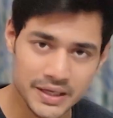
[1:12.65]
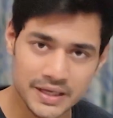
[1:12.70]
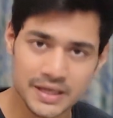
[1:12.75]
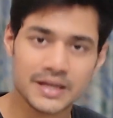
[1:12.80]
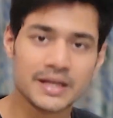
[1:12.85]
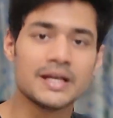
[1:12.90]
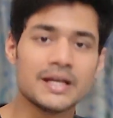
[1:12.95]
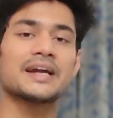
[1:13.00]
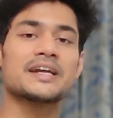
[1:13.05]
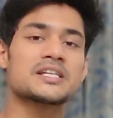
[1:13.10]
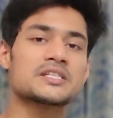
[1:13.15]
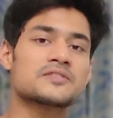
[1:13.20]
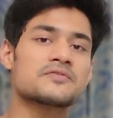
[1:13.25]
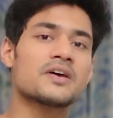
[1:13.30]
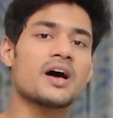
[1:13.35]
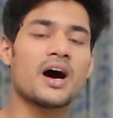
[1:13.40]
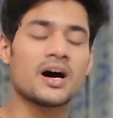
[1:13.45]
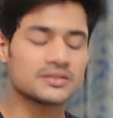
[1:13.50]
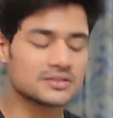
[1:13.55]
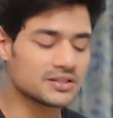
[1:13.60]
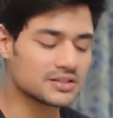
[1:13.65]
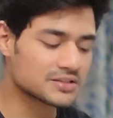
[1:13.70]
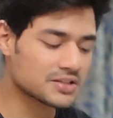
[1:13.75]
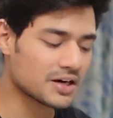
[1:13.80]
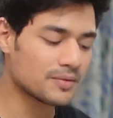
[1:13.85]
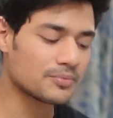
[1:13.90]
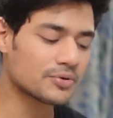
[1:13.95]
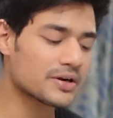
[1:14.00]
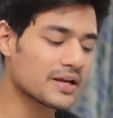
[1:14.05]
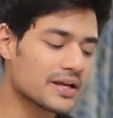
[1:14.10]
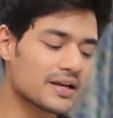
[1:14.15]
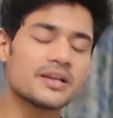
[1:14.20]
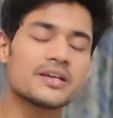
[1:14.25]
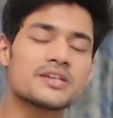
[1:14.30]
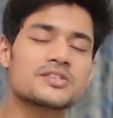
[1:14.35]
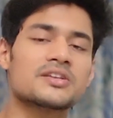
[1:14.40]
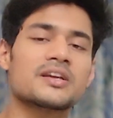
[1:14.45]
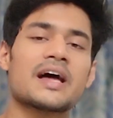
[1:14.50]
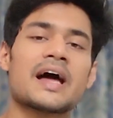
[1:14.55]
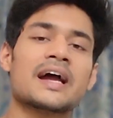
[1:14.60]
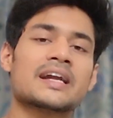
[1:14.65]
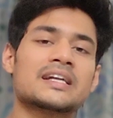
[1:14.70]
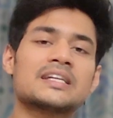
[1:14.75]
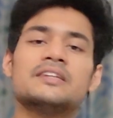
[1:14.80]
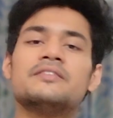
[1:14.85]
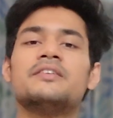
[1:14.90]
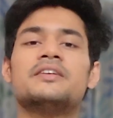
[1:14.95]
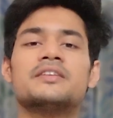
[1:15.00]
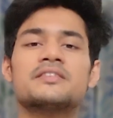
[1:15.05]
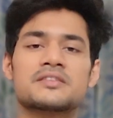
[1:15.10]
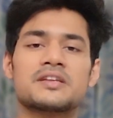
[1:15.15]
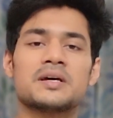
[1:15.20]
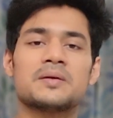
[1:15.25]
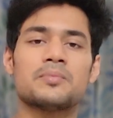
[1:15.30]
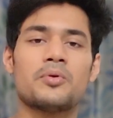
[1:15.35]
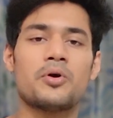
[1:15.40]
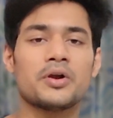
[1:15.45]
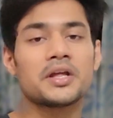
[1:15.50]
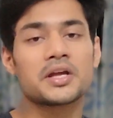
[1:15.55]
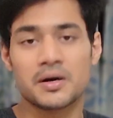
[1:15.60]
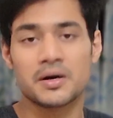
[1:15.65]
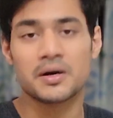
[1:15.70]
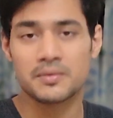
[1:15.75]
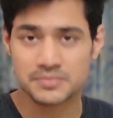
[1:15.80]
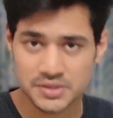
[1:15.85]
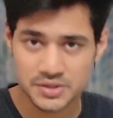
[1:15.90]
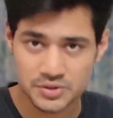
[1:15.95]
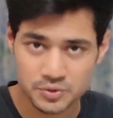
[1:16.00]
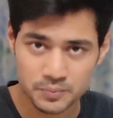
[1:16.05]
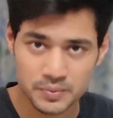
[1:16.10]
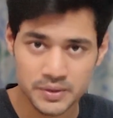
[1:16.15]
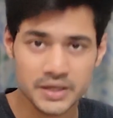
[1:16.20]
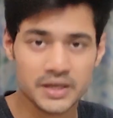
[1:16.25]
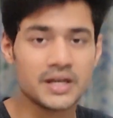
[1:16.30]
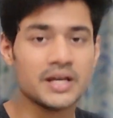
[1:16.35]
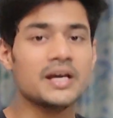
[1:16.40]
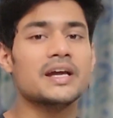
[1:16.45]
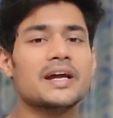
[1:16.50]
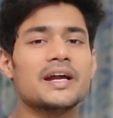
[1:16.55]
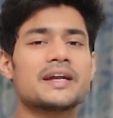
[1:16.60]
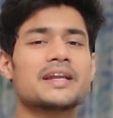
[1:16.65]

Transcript: play and that is where other thermoregulation activities in our body comes into play